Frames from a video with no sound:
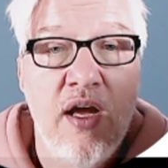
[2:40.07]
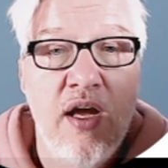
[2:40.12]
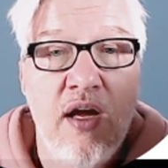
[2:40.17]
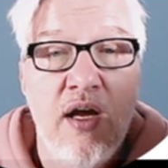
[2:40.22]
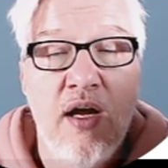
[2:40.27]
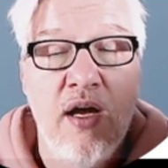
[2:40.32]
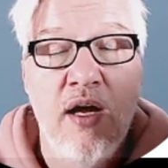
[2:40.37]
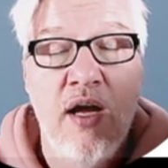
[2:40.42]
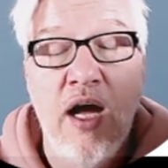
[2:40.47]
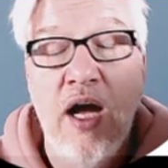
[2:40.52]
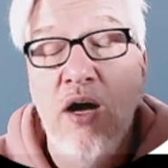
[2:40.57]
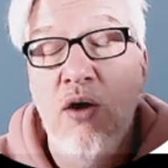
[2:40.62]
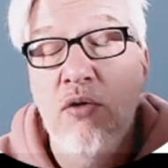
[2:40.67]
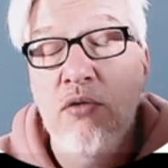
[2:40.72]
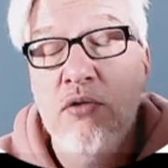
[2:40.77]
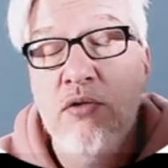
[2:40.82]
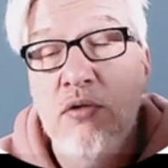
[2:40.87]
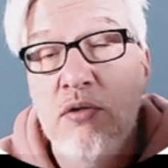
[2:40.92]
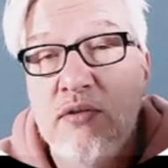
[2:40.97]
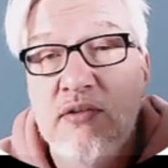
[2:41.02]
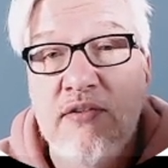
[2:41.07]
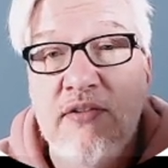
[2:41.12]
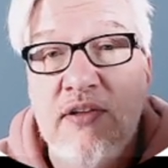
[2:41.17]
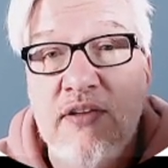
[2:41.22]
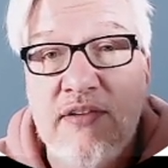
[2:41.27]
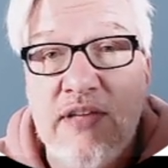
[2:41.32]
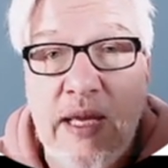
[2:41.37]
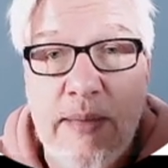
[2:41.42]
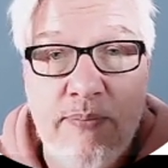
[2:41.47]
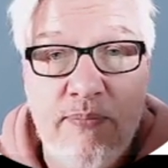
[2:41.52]
How could this
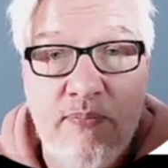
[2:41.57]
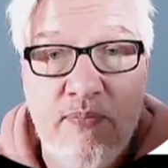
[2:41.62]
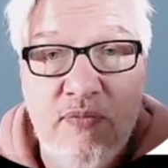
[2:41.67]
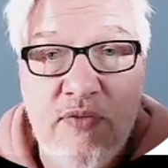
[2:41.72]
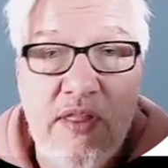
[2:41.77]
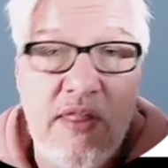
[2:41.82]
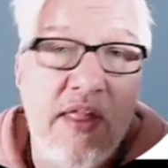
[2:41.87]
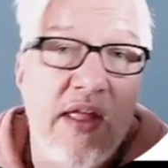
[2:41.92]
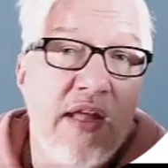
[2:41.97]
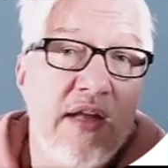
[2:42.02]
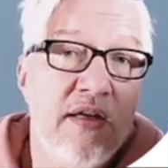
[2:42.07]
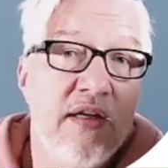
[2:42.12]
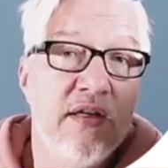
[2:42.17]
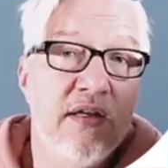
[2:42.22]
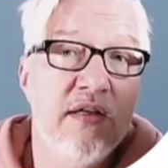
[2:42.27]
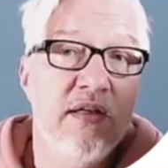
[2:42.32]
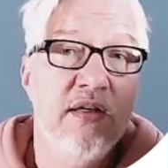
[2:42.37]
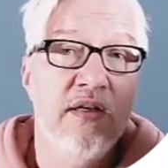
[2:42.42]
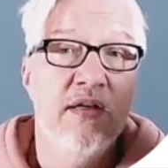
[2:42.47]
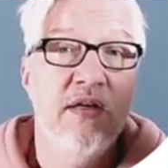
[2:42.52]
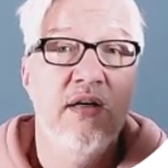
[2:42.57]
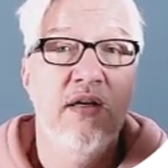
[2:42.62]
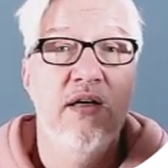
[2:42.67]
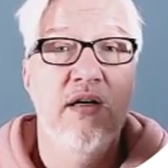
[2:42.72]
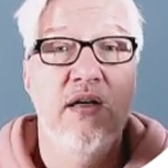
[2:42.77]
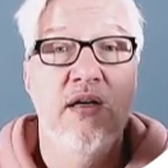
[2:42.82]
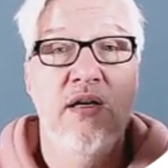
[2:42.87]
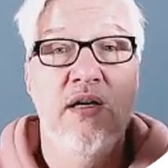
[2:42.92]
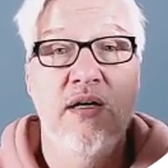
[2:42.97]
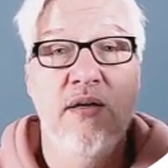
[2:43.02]
happen that a
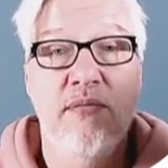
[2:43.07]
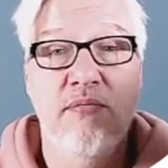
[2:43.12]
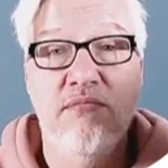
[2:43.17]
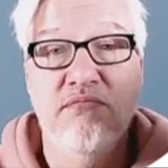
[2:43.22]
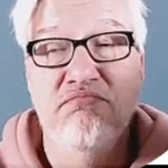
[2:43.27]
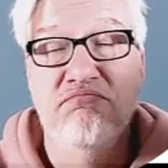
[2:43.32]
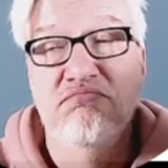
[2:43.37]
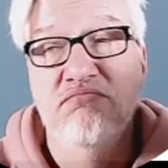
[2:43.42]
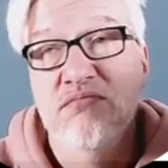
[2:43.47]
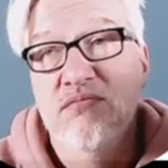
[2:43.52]
um,